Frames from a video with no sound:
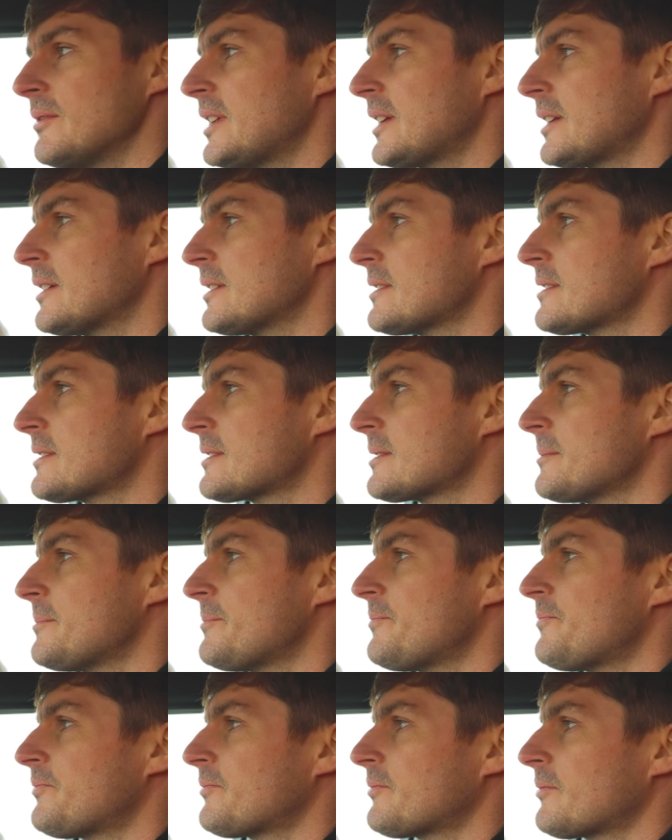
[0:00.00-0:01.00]
diggers,
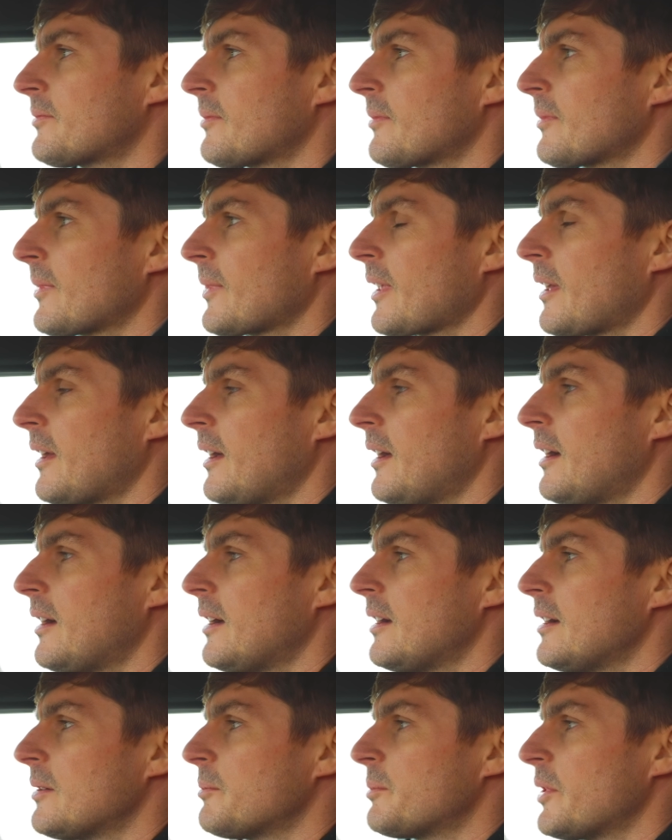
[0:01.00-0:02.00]

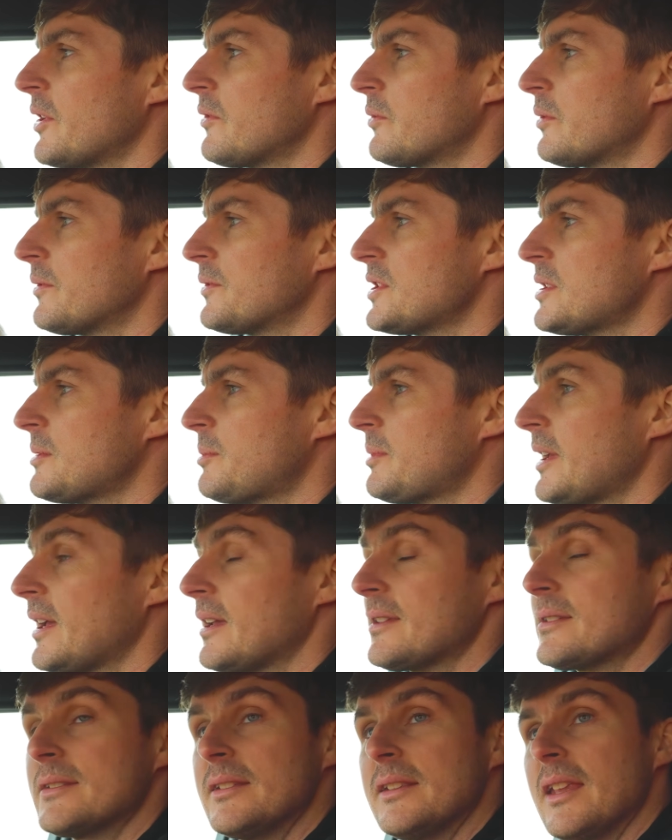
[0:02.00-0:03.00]
both for
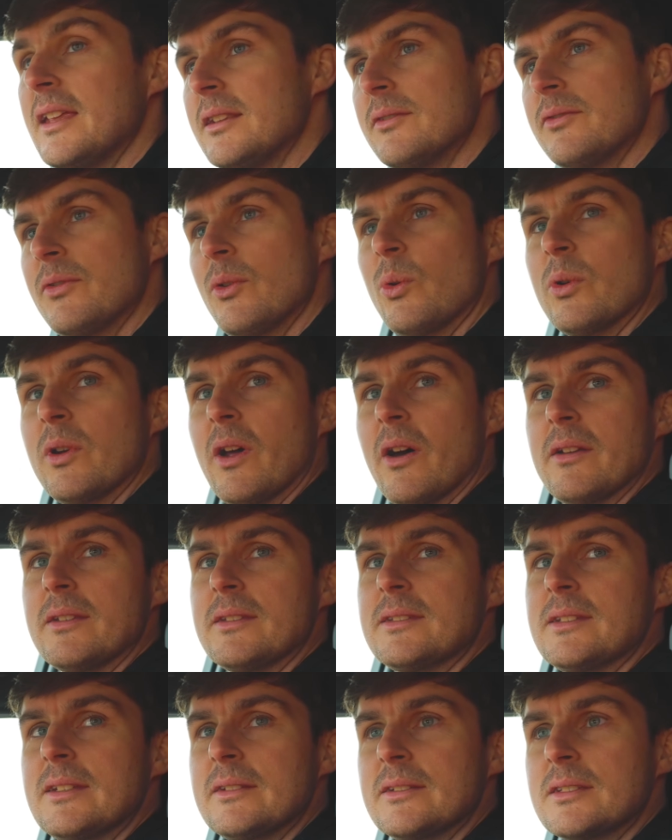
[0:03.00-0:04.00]
GPS, and then the
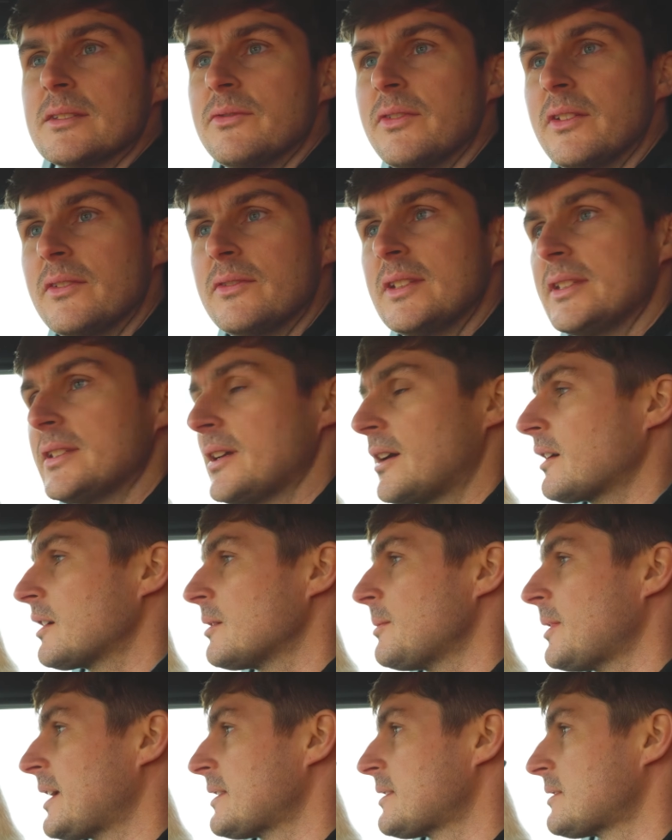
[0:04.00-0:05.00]
490 is a 50 ton
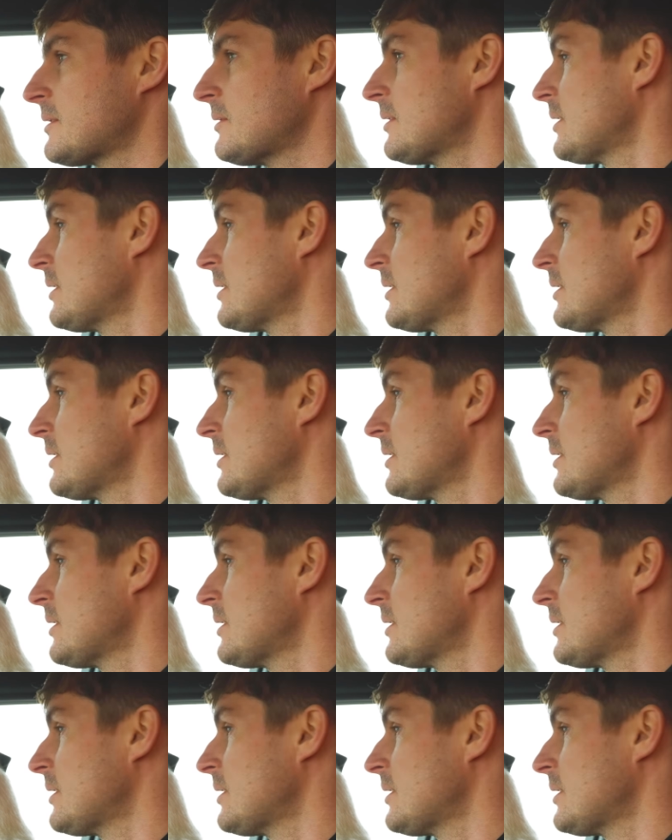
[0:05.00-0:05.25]
Komatsu